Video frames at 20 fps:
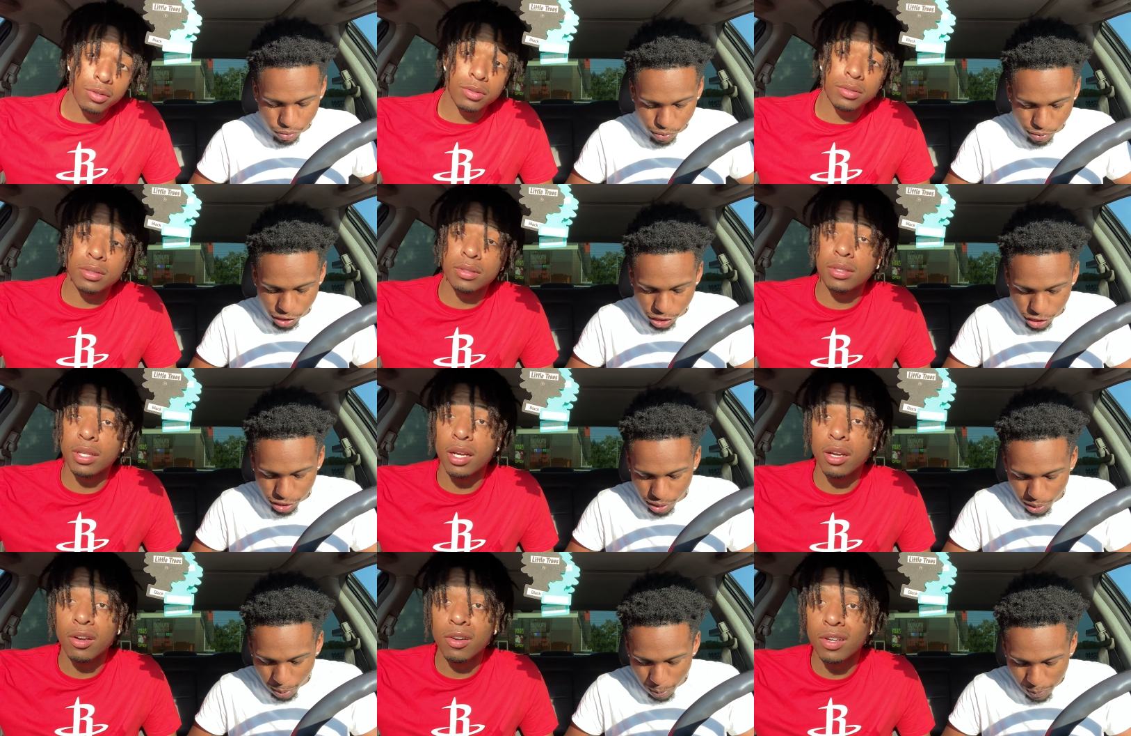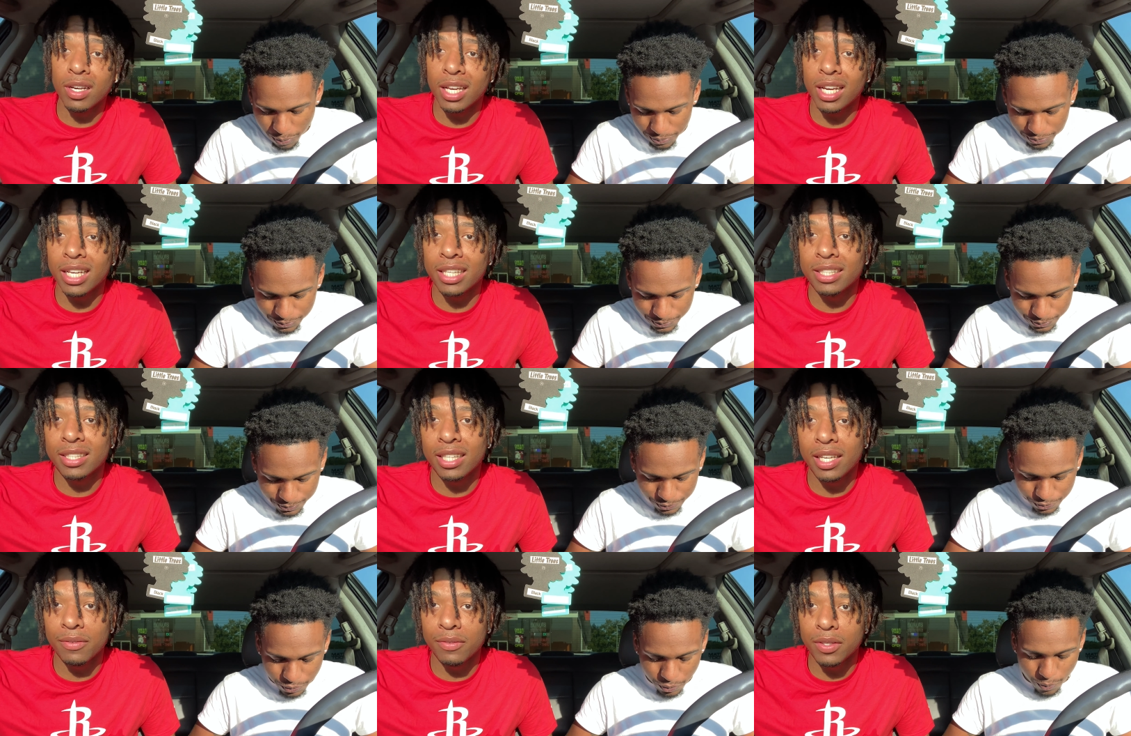Speaker 1: that hoe got like
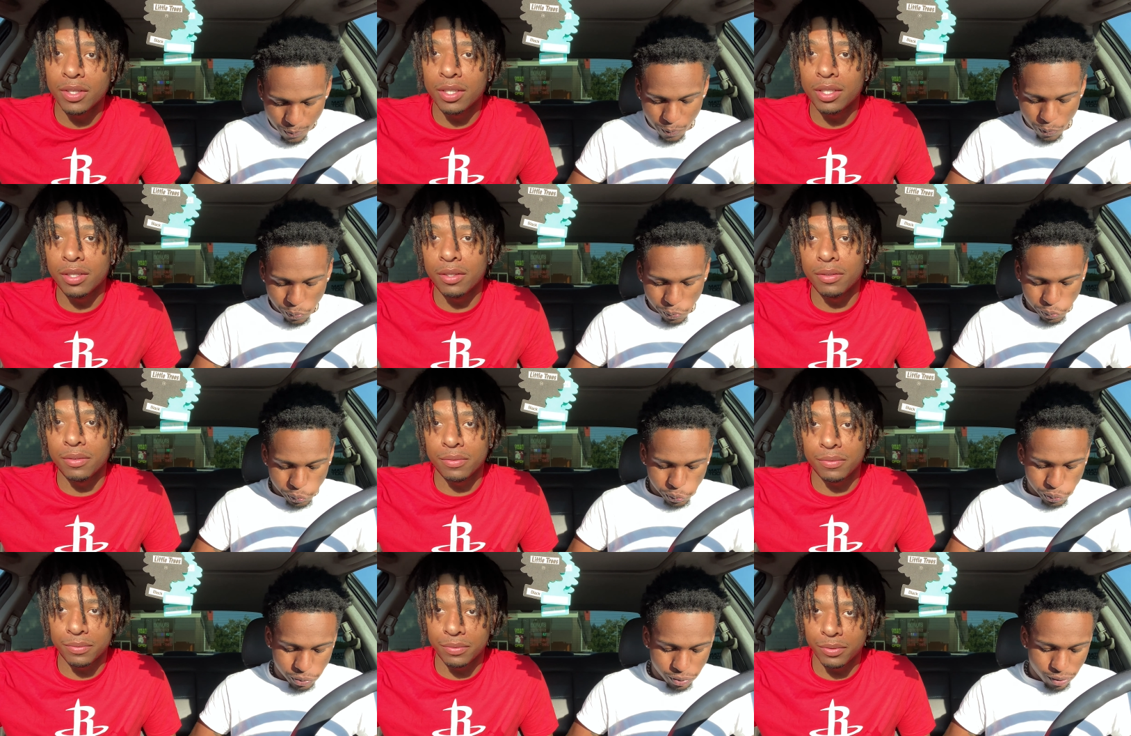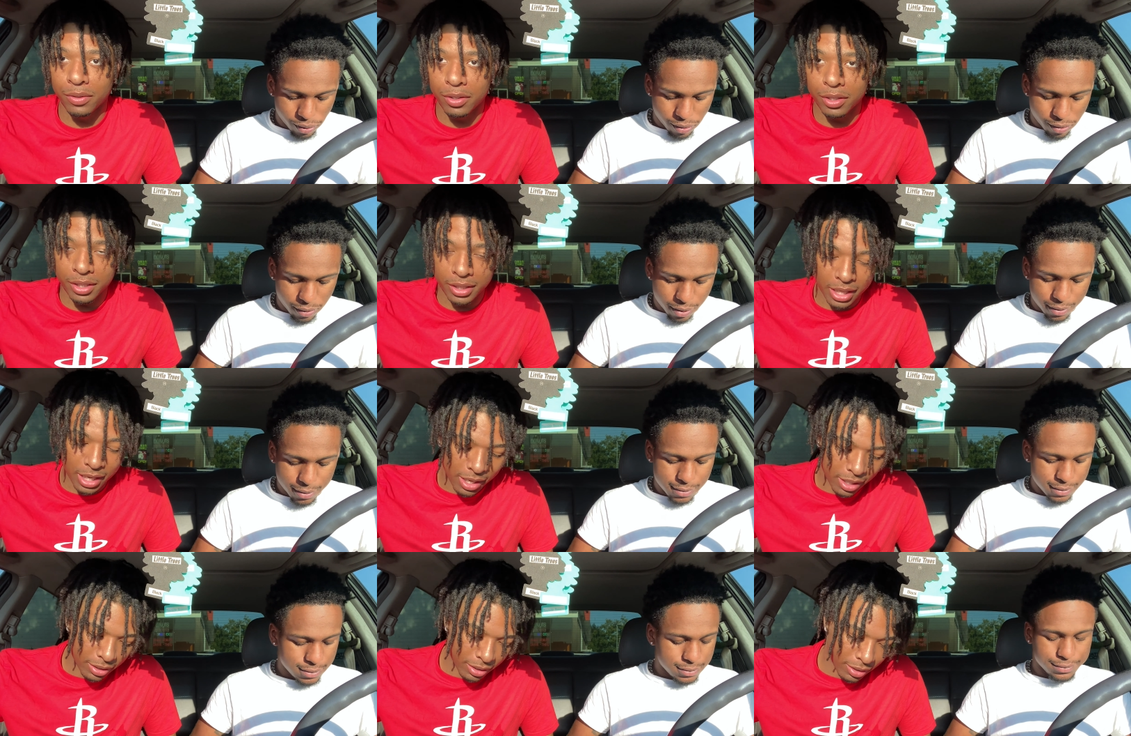
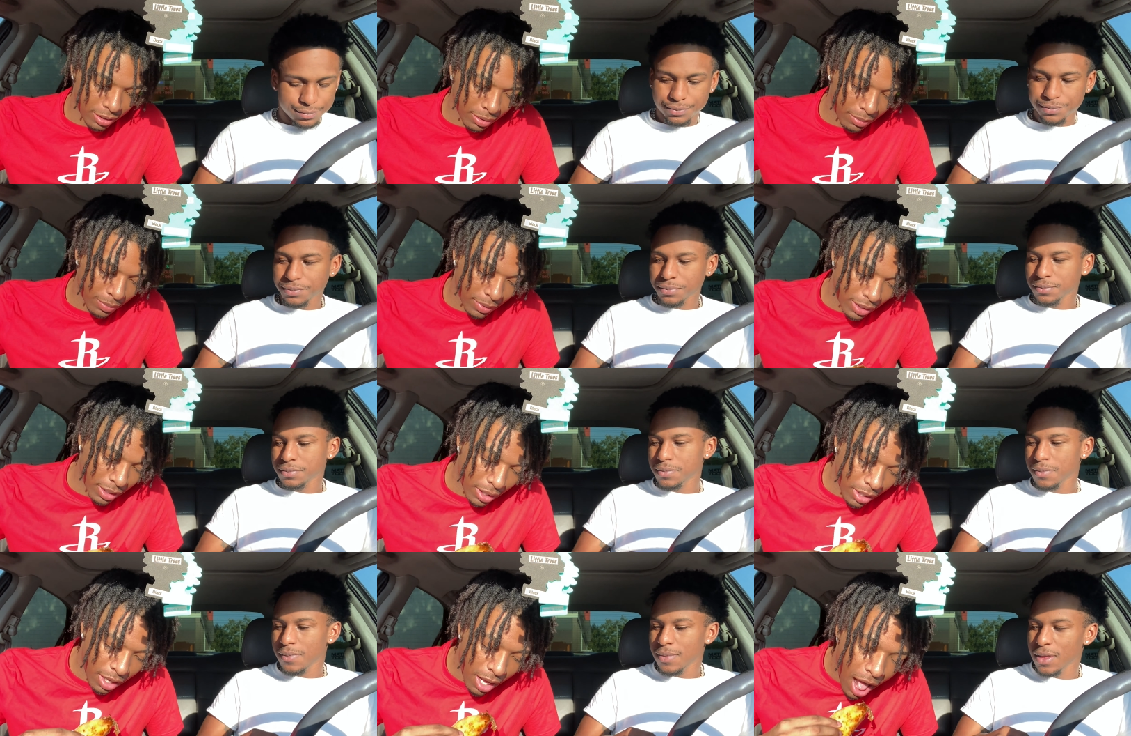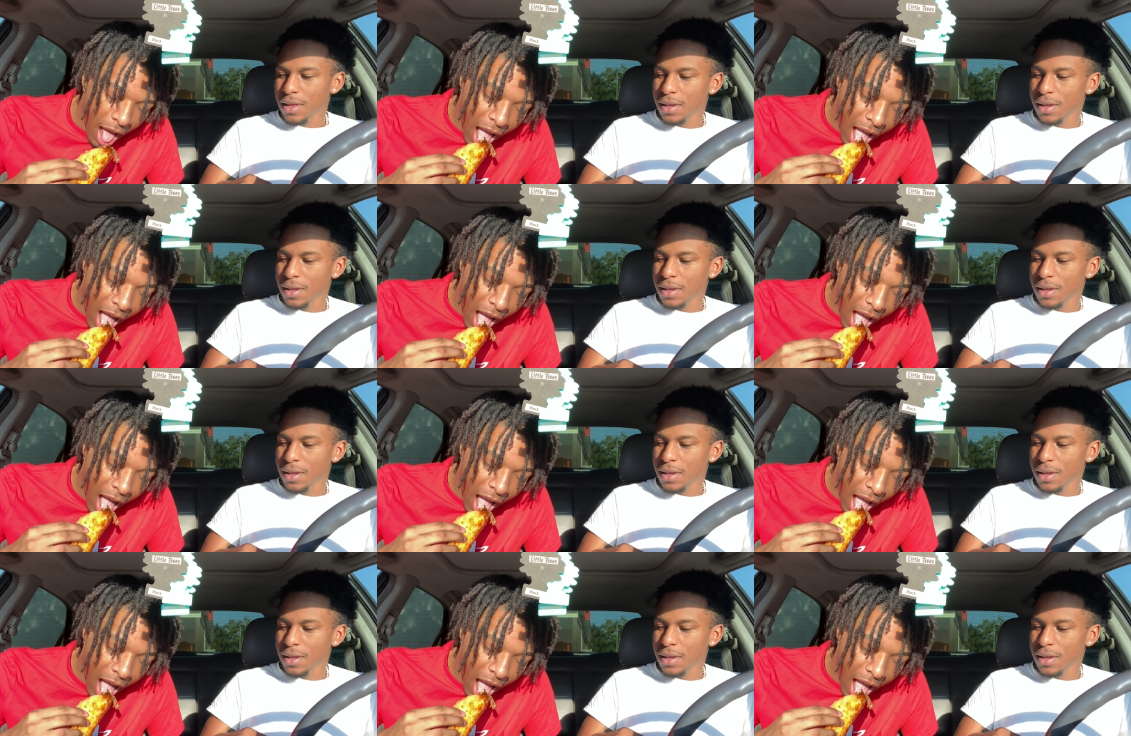740,000 something like that.